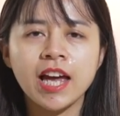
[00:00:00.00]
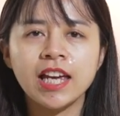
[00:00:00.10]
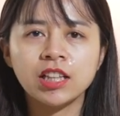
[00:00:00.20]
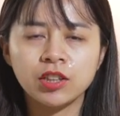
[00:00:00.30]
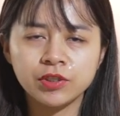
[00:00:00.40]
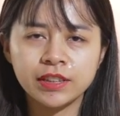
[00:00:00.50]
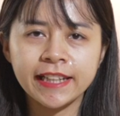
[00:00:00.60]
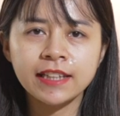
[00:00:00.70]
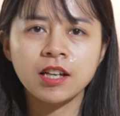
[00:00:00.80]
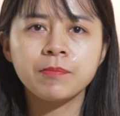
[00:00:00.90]

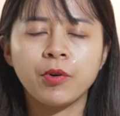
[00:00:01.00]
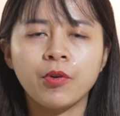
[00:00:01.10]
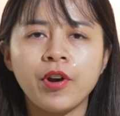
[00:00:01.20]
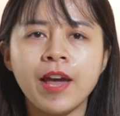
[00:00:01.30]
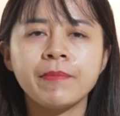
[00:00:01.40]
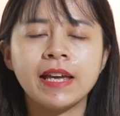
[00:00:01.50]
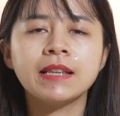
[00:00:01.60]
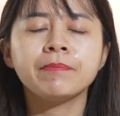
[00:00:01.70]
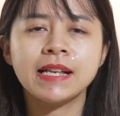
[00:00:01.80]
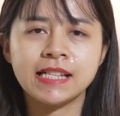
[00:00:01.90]
including the program
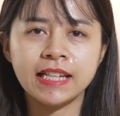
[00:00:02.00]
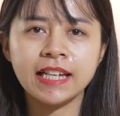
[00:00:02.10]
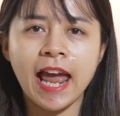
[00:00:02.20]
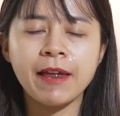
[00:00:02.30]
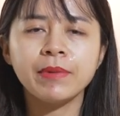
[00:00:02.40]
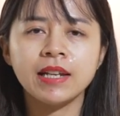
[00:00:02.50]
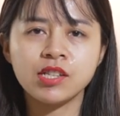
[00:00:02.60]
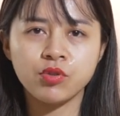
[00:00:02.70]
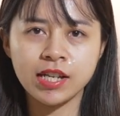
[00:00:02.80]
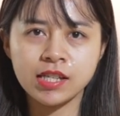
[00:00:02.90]
in business
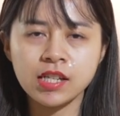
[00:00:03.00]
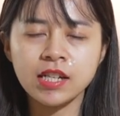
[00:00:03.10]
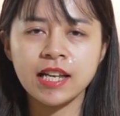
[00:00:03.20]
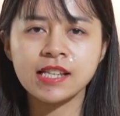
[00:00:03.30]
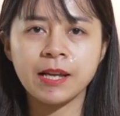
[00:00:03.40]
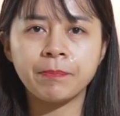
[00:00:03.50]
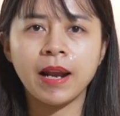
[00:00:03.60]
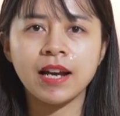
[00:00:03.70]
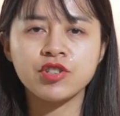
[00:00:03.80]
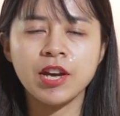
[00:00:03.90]
administration, in
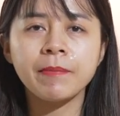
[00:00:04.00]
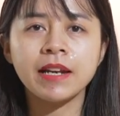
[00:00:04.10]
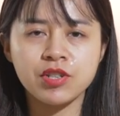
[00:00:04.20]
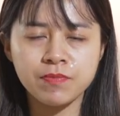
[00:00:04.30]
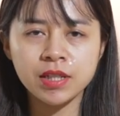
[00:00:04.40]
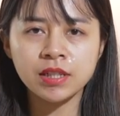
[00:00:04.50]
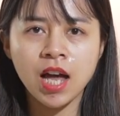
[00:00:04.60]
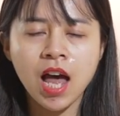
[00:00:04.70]
supply chain management,